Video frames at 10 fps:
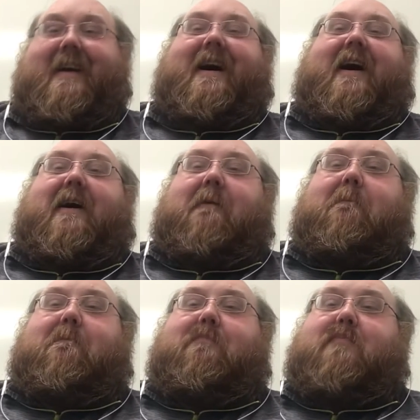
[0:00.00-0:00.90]

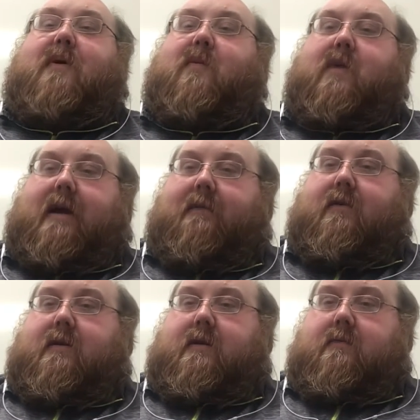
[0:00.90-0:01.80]
But
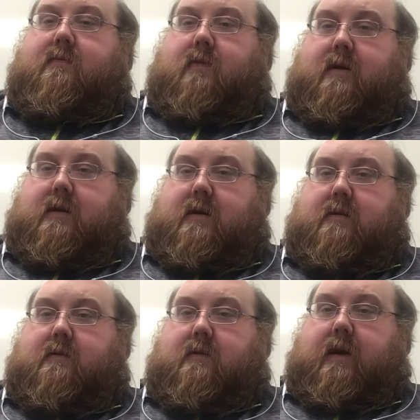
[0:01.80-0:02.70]
whatever you want to
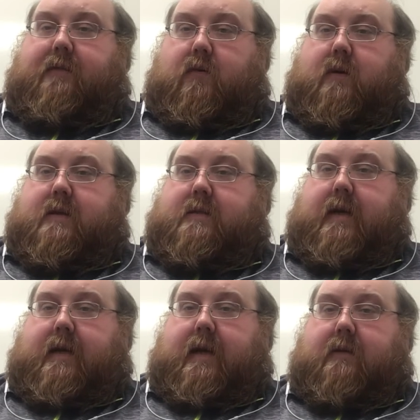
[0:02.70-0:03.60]
do, if you want to stay
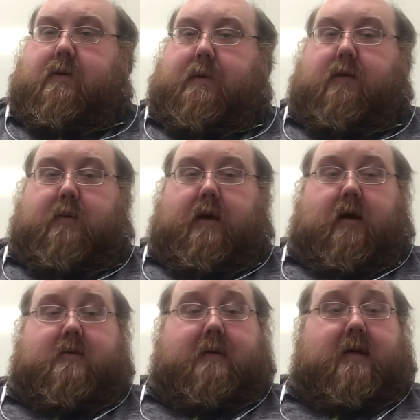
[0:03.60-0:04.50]
connected with me, it would be
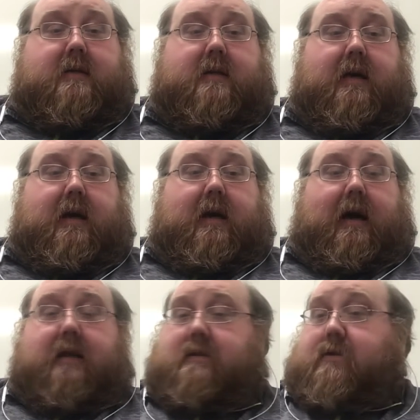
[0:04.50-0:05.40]
awesome because
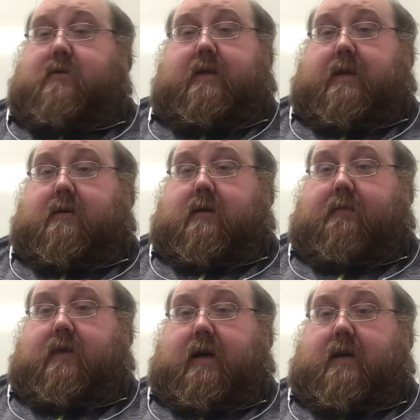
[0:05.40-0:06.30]
I truly do
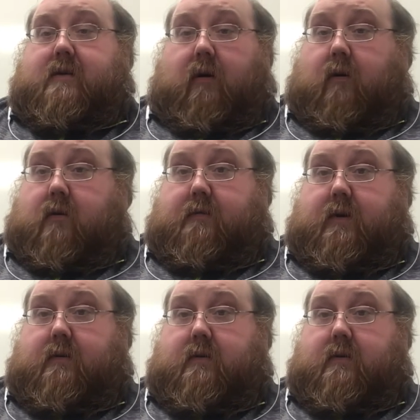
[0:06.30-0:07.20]
love you guys, all of
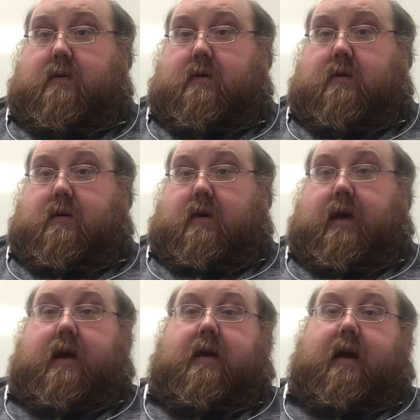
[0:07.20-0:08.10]
you.
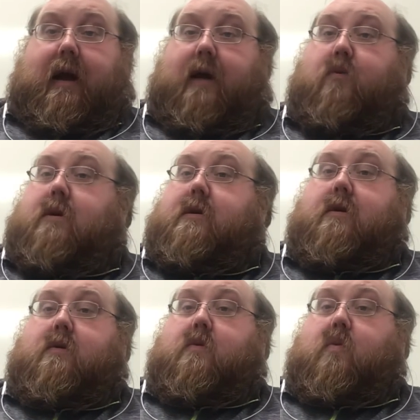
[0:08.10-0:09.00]
And I want to
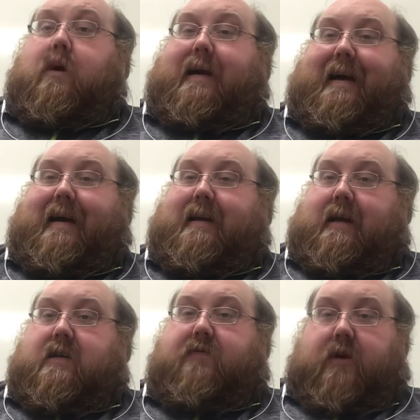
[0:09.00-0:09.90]
know what God
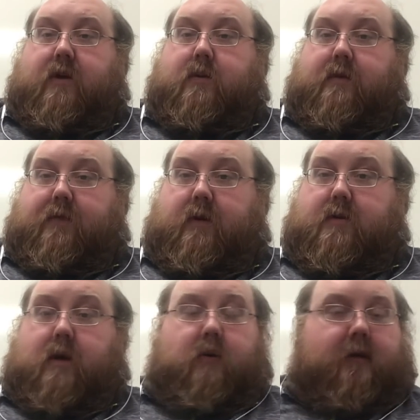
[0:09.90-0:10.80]
has for you in the
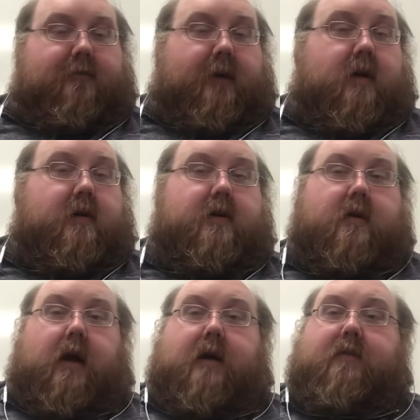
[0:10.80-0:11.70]
future. I want to follow your
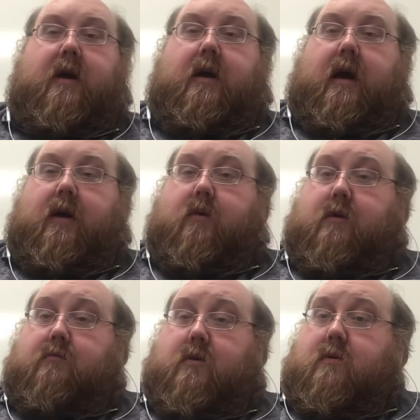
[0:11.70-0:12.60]
life. I want
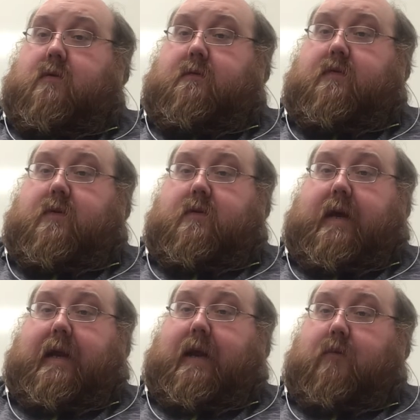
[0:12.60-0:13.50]
to move through
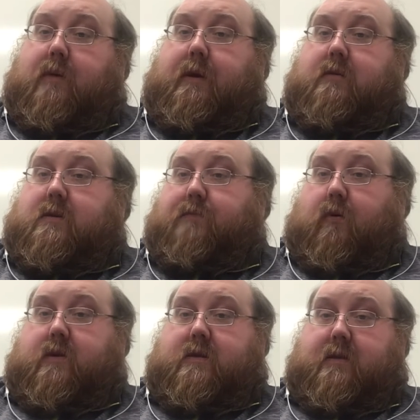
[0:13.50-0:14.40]
that, and I want to be able to
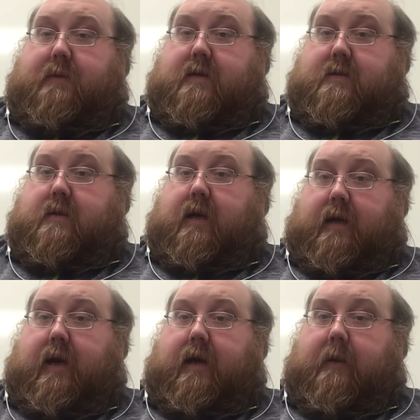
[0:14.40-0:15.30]
support you in the best that I
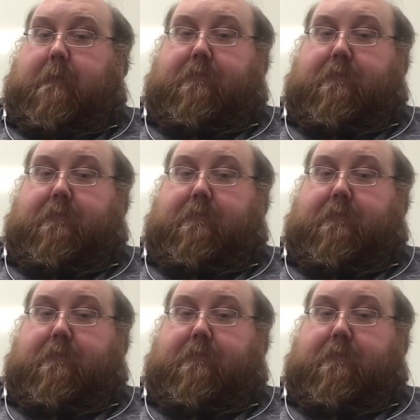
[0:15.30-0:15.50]
can.